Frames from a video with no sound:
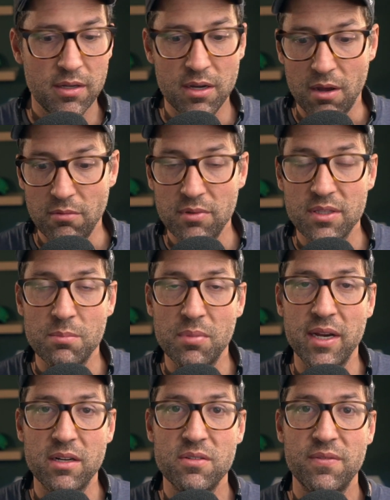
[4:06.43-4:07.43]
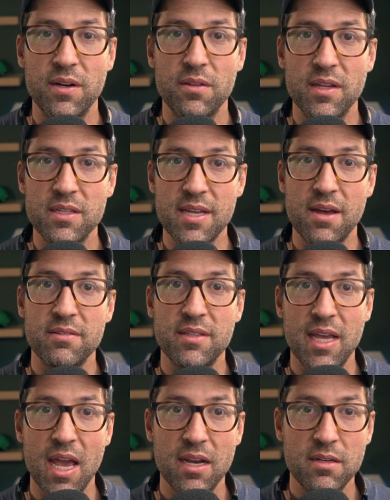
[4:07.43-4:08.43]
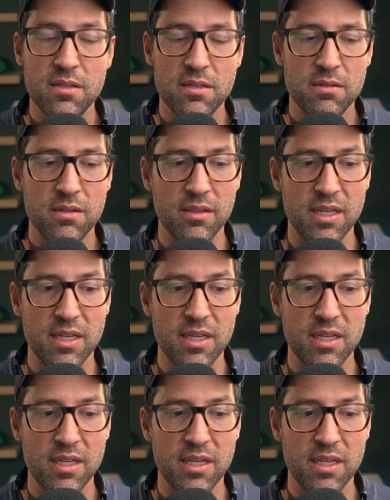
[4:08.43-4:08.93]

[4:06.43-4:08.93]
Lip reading: you know, let the players figure things out at the end,